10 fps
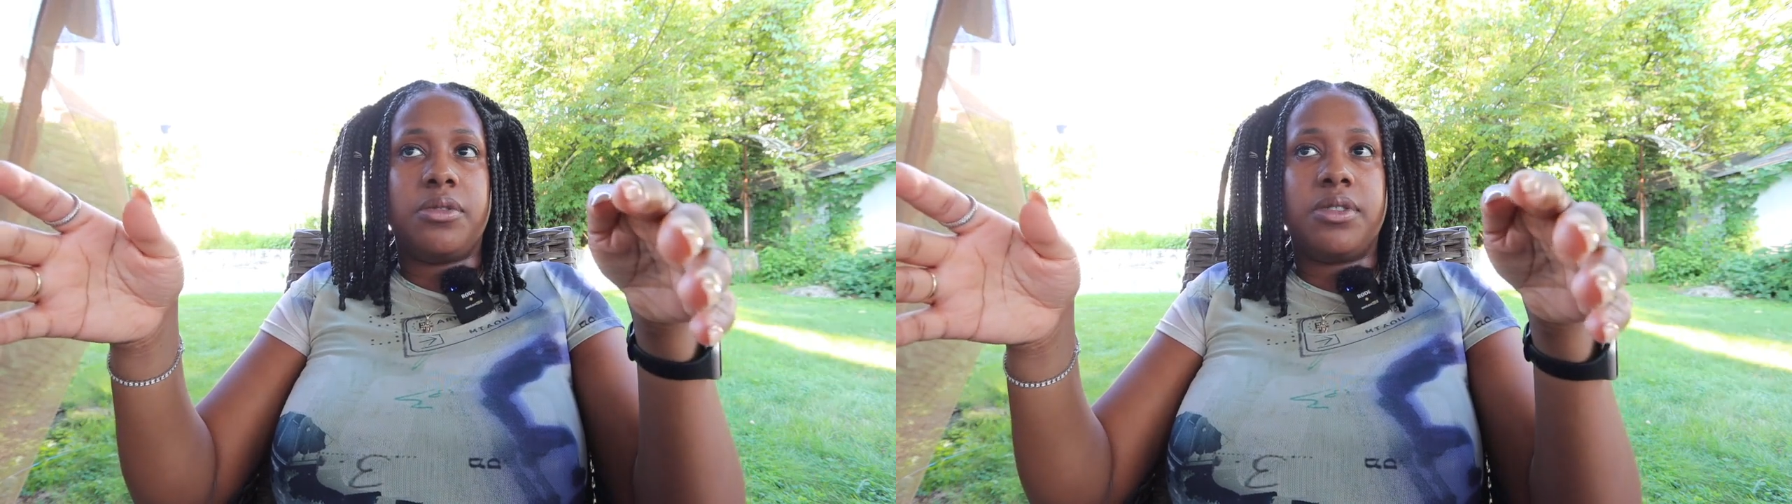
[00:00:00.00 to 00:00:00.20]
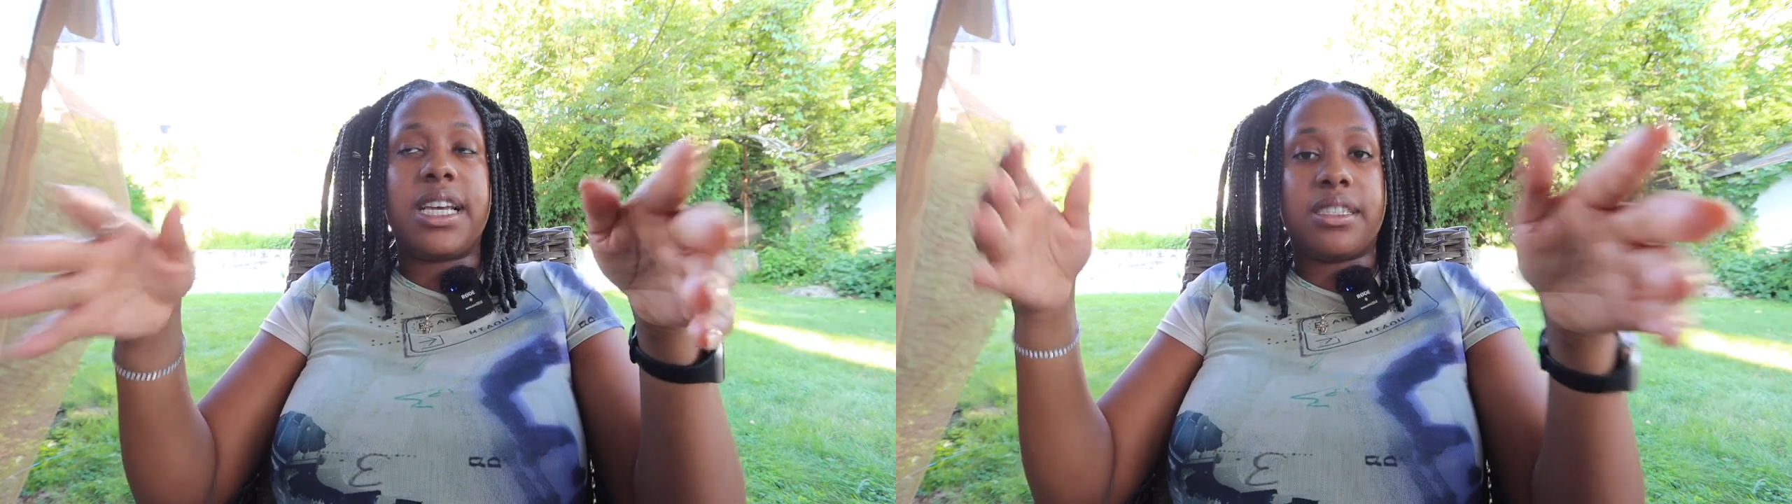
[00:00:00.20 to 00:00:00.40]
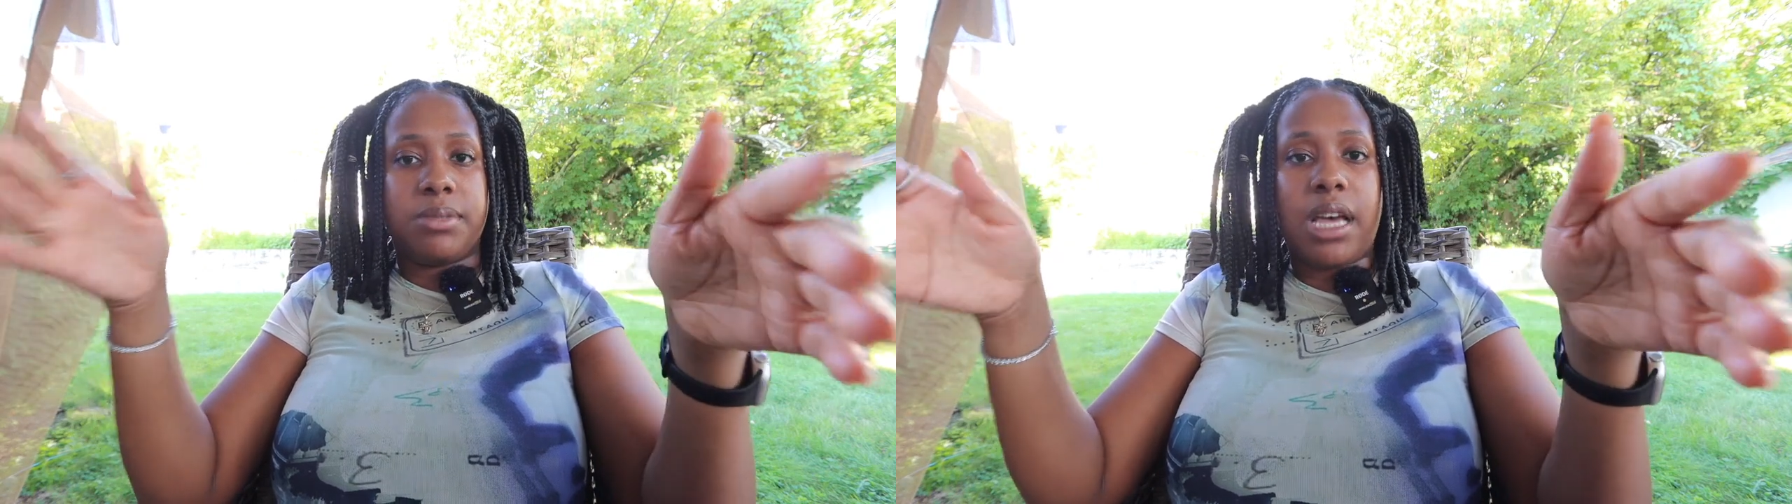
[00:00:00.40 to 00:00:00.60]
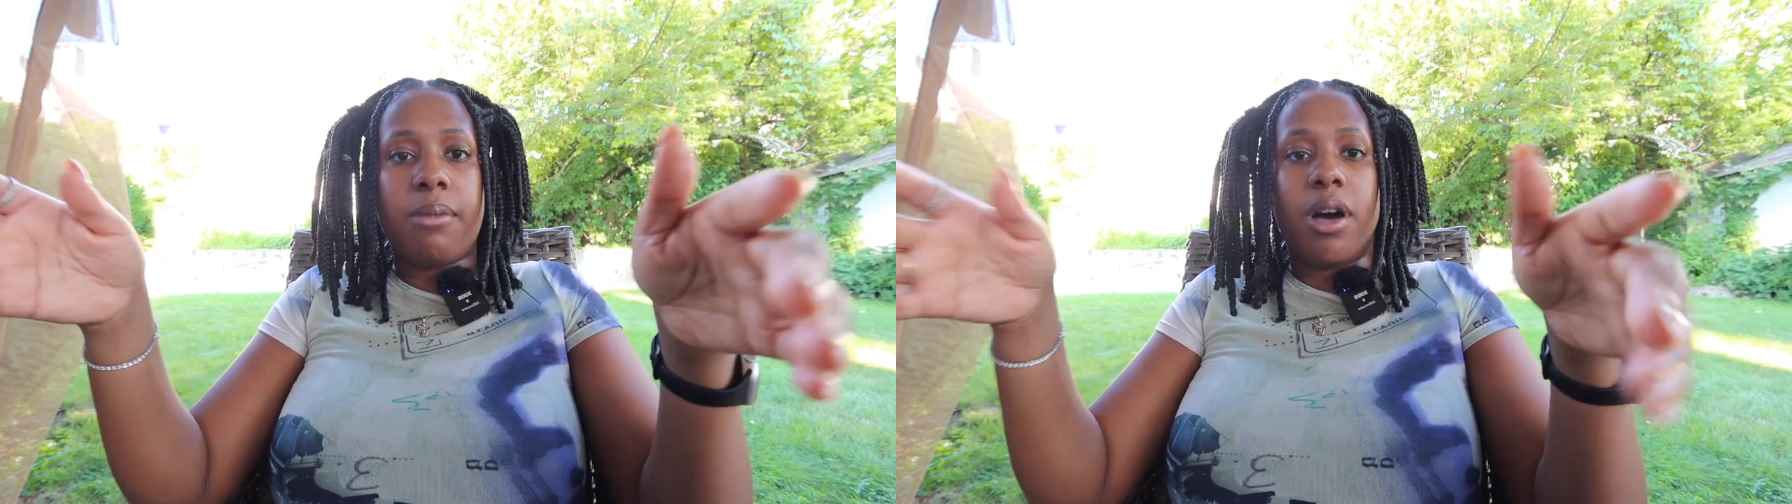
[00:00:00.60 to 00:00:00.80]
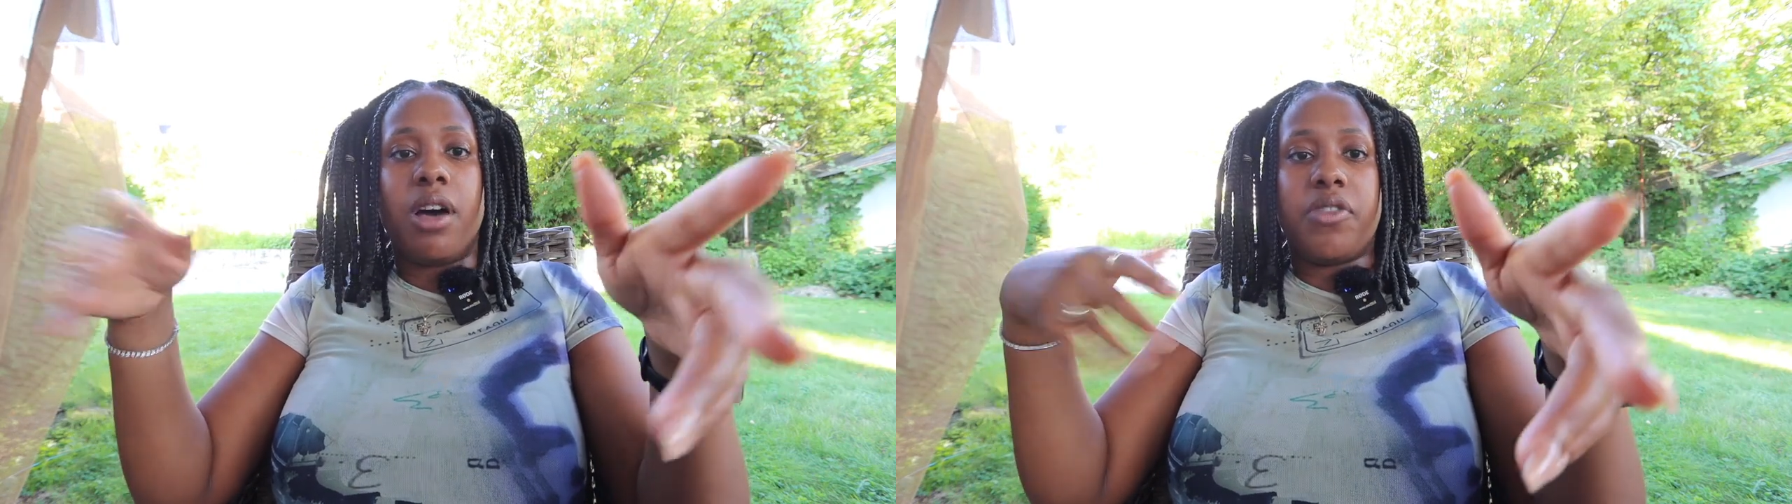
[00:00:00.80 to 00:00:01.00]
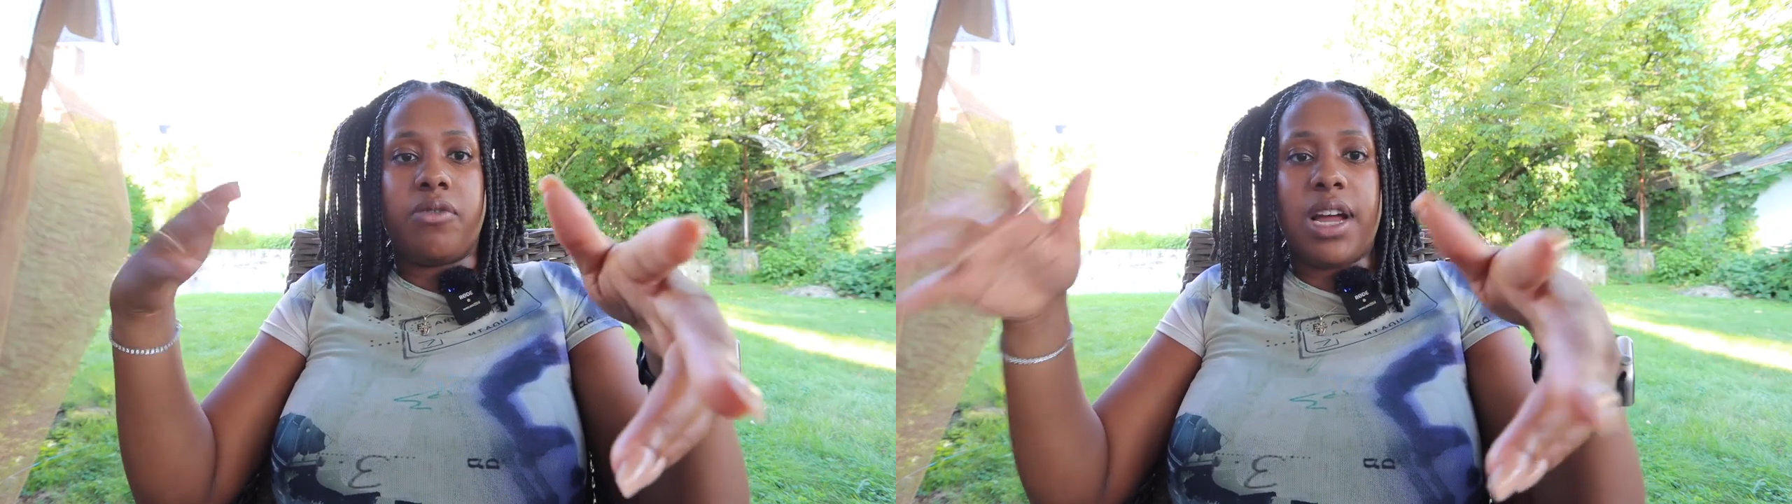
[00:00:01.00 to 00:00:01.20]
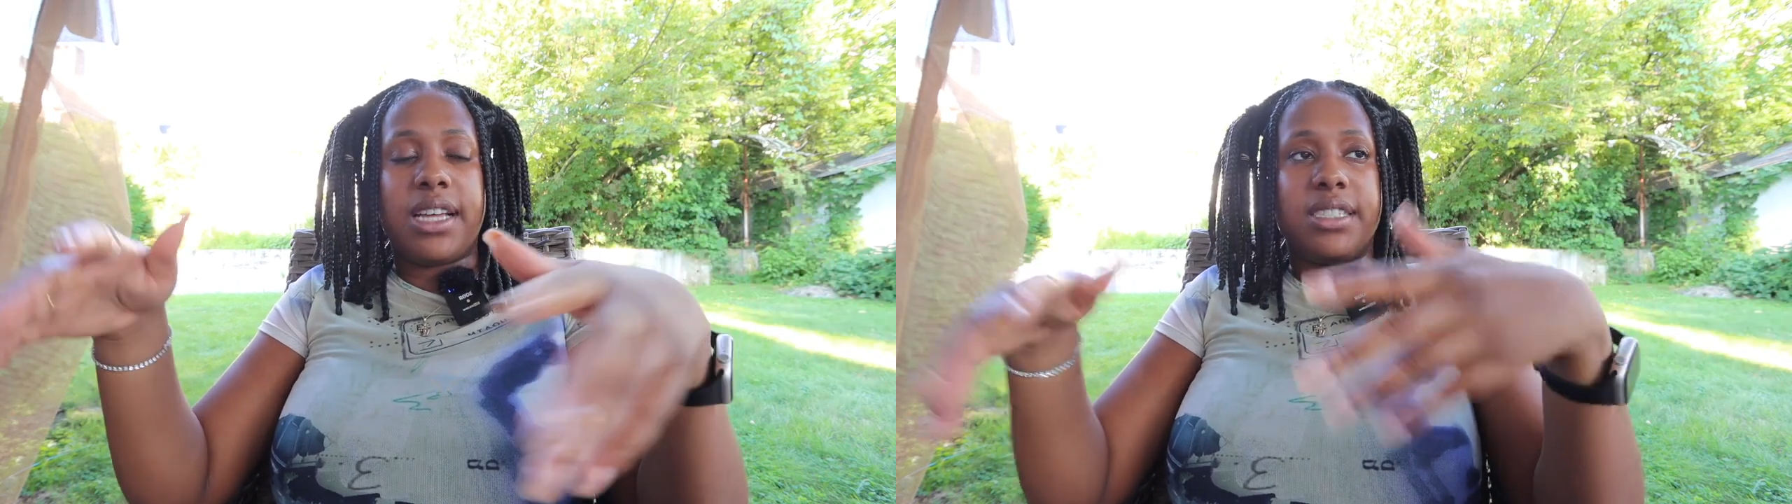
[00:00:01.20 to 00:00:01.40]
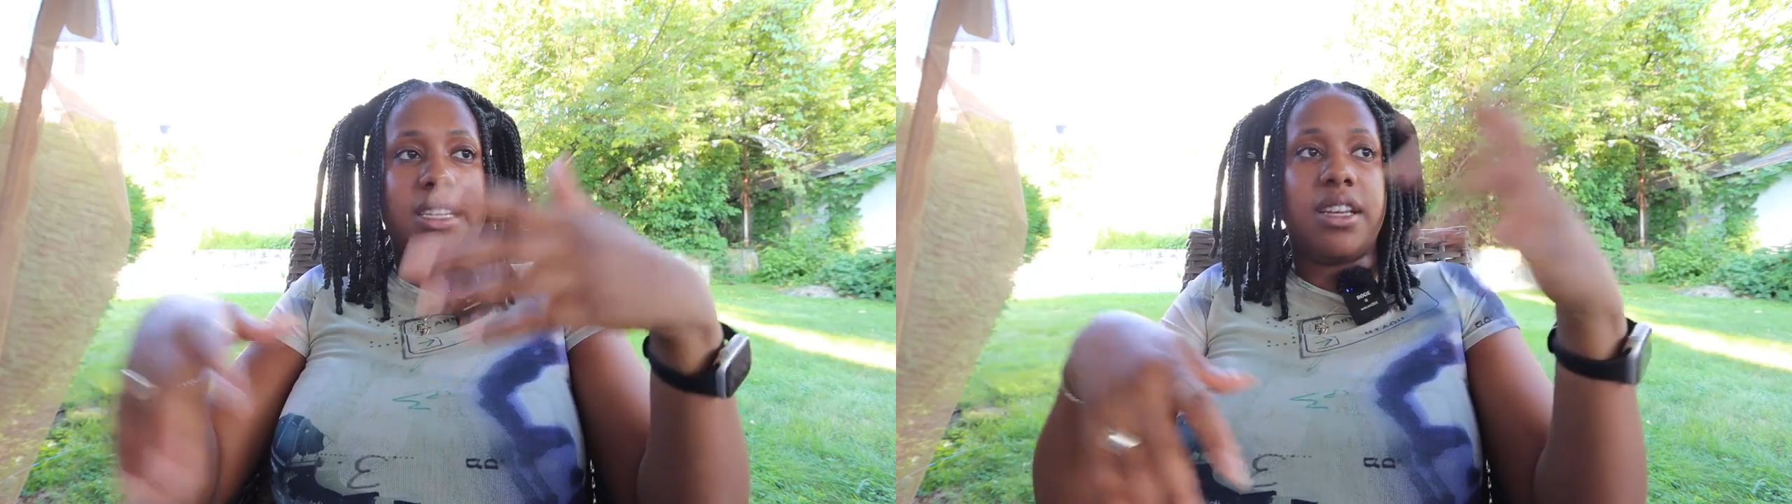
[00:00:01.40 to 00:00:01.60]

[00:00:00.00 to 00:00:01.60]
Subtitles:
take some time off and rest